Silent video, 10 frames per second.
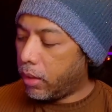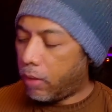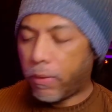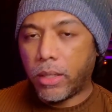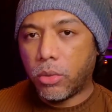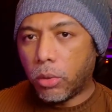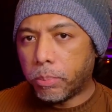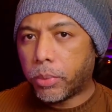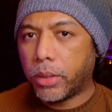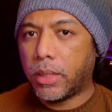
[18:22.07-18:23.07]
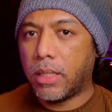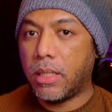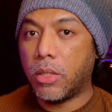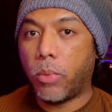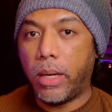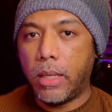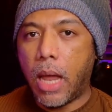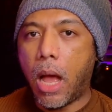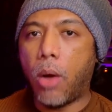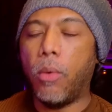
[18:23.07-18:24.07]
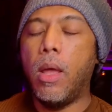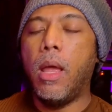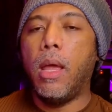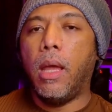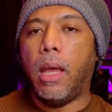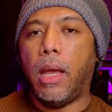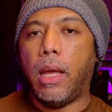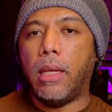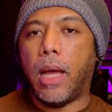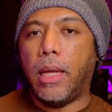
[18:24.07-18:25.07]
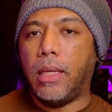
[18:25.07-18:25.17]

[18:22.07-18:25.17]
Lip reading: If I don't purchase this right now and I